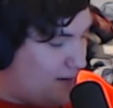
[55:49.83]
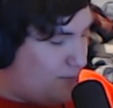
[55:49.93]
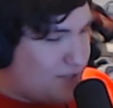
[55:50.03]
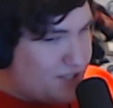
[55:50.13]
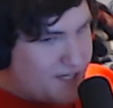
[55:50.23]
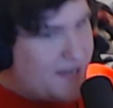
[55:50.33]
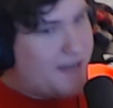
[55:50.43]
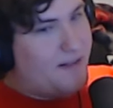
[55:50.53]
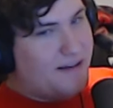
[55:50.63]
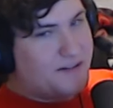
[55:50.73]
But you died
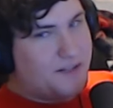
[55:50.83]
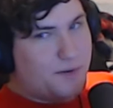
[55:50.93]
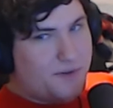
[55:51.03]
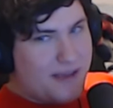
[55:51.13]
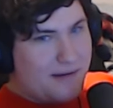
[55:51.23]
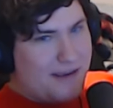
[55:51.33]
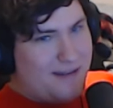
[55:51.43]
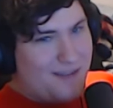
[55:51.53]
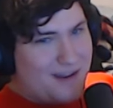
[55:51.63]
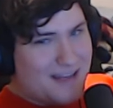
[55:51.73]
a lot doing that, and then I